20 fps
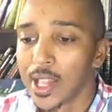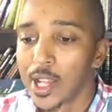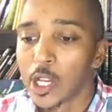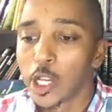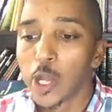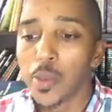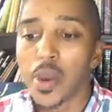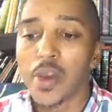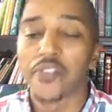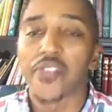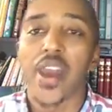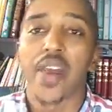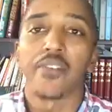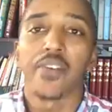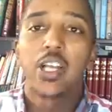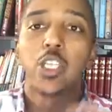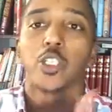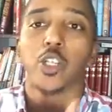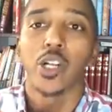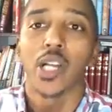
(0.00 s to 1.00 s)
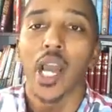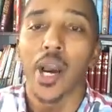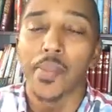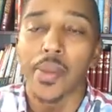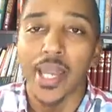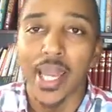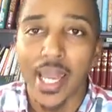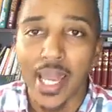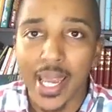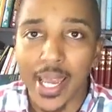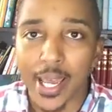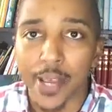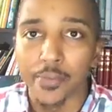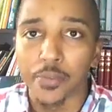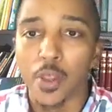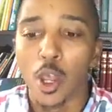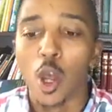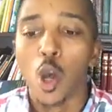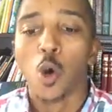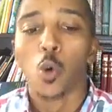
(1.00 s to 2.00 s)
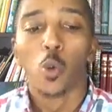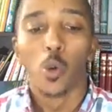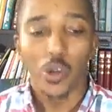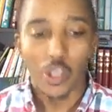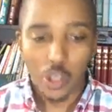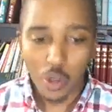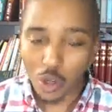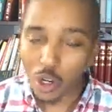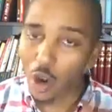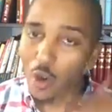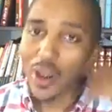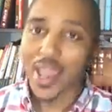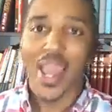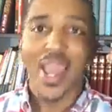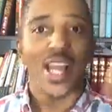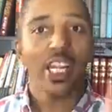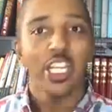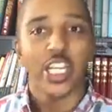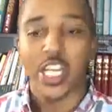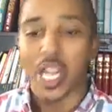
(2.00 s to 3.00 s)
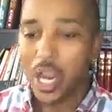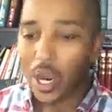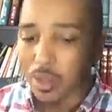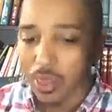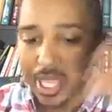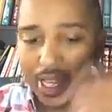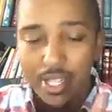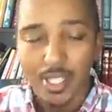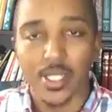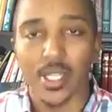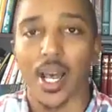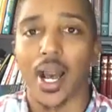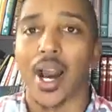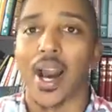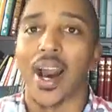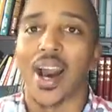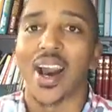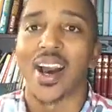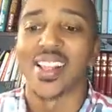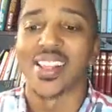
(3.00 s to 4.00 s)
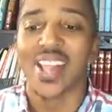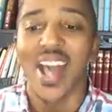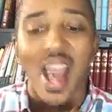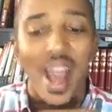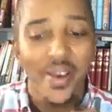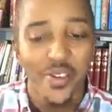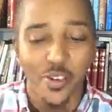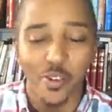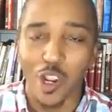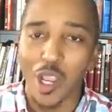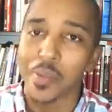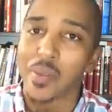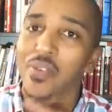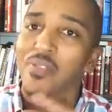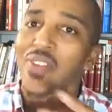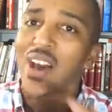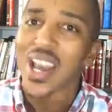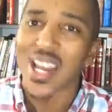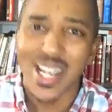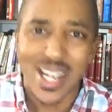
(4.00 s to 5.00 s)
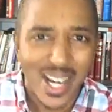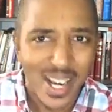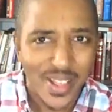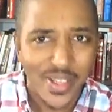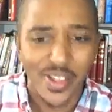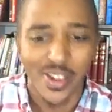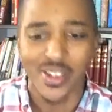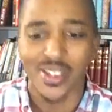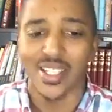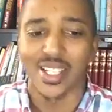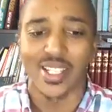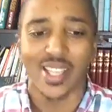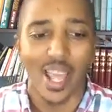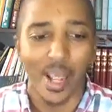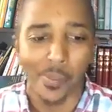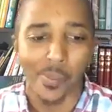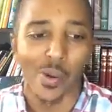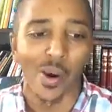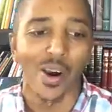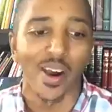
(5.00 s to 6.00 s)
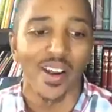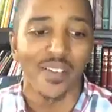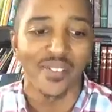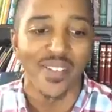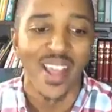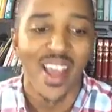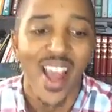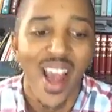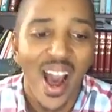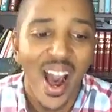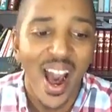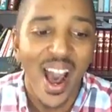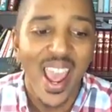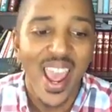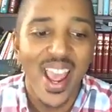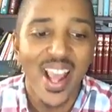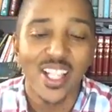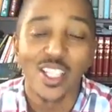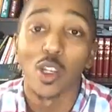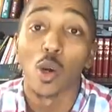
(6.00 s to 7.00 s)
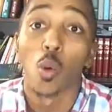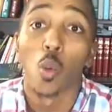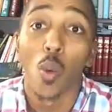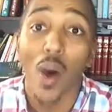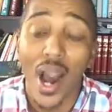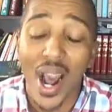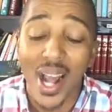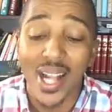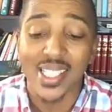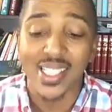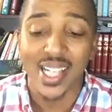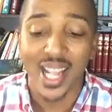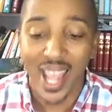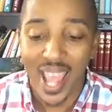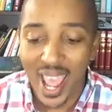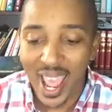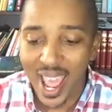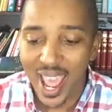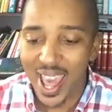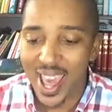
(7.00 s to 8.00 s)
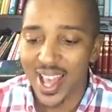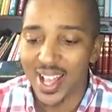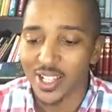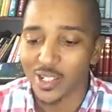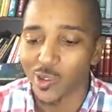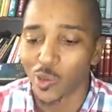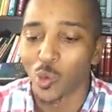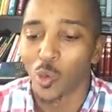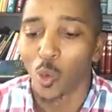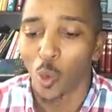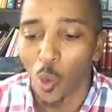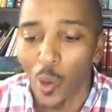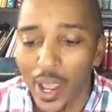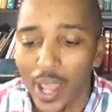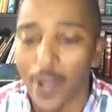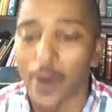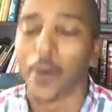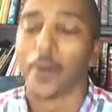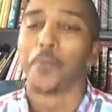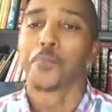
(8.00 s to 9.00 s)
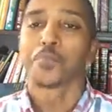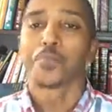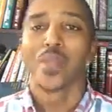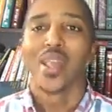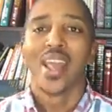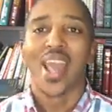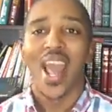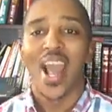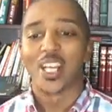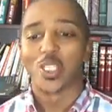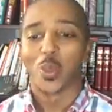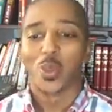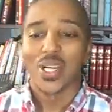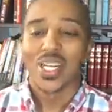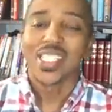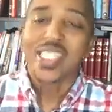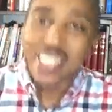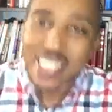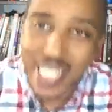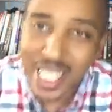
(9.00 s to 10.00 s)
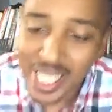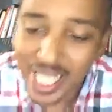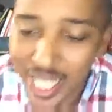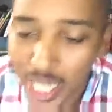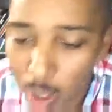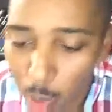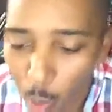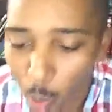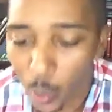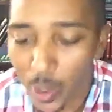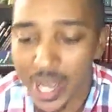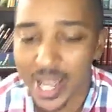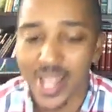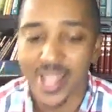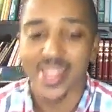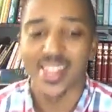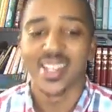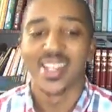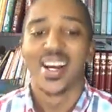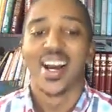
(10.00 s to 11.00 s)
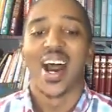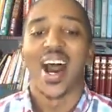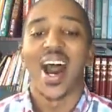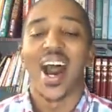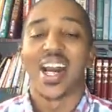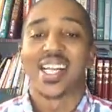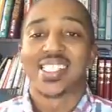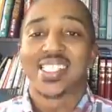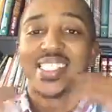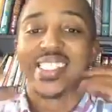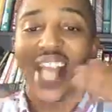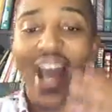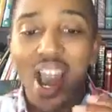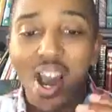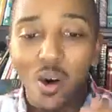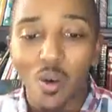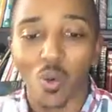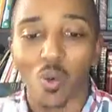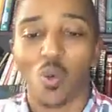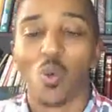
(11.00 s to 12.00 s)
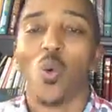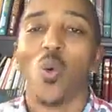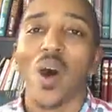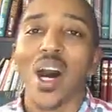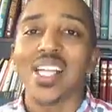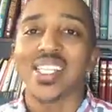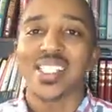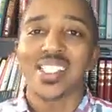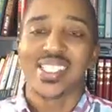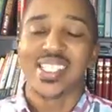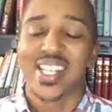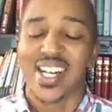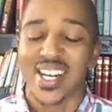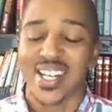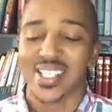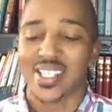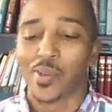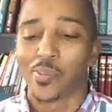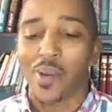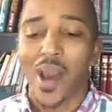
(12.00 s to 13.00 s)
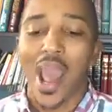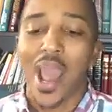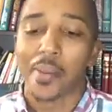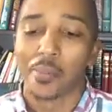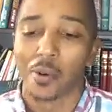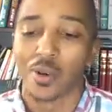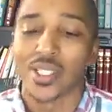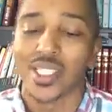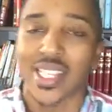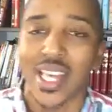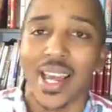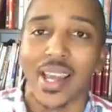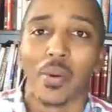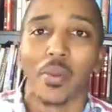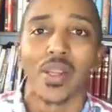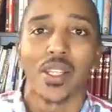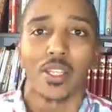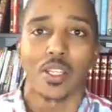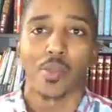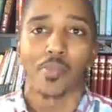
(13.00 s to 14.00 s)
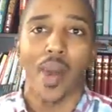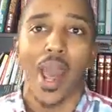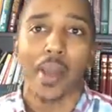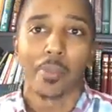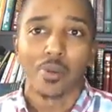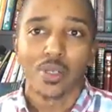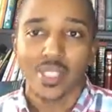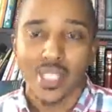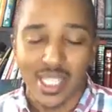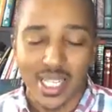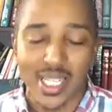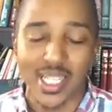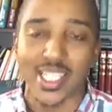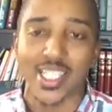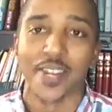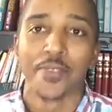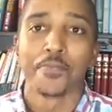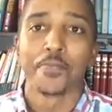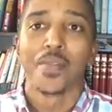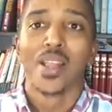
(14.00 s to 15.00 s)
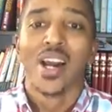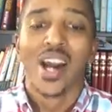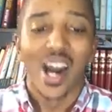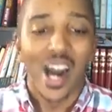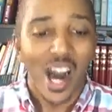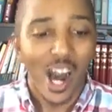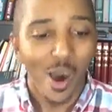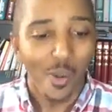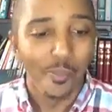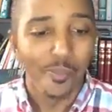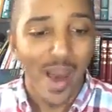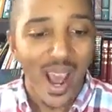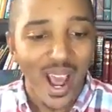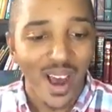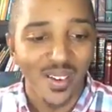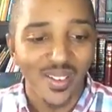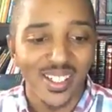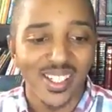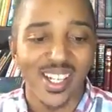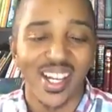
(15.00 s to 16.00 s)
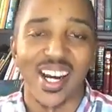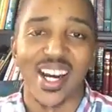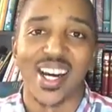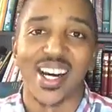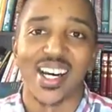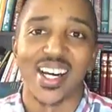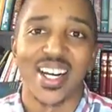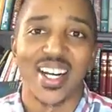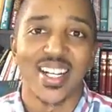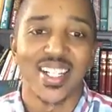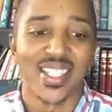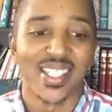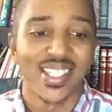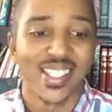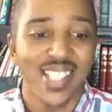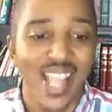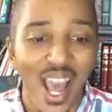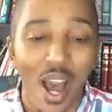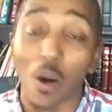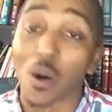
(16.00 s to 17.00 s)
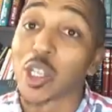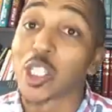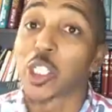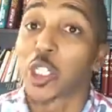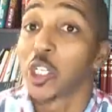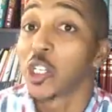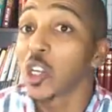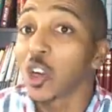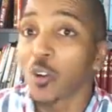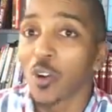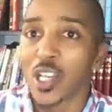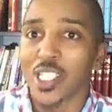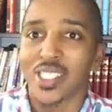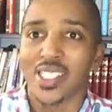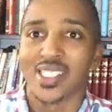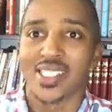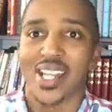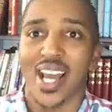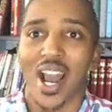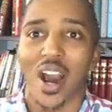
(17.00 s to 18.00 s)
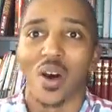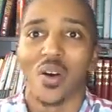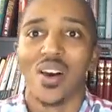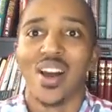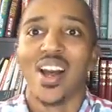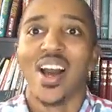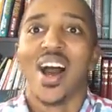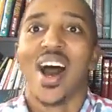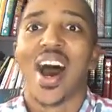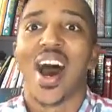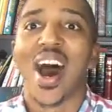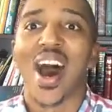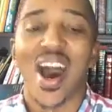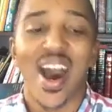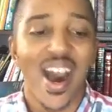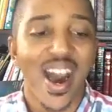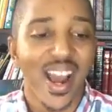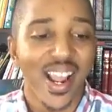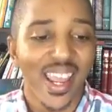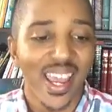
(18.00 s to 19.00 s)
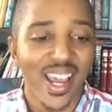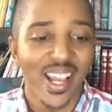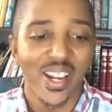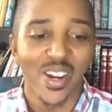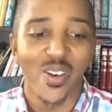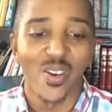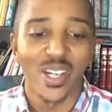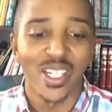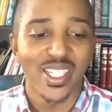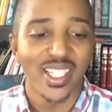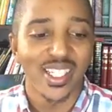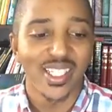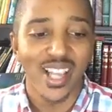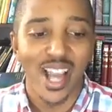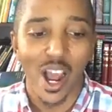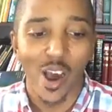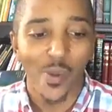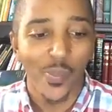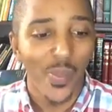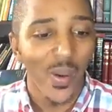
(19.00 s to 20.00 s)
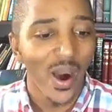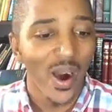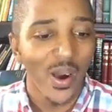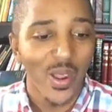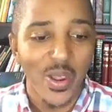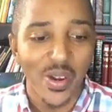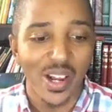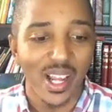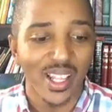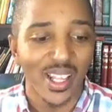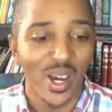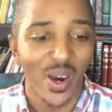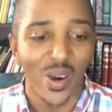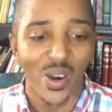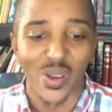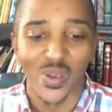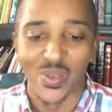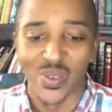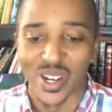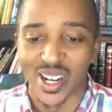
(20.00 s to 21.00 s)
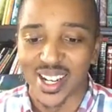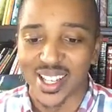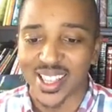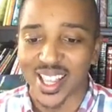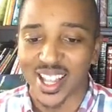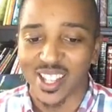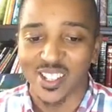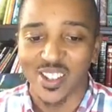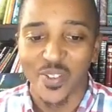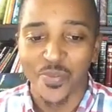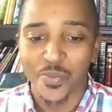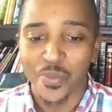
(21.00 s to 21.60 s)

Do me a favor as you're coming in, will you go ahead, share this uh, live stream, invite others to take part uh, and to watch as well. As we are dealing with uh, doubt, what does the Bible say? What does the Bible teach uh, about uh, doubt? Should a Christian doubt? Uh, can a Christian doubt? Paul, you're not the only one that's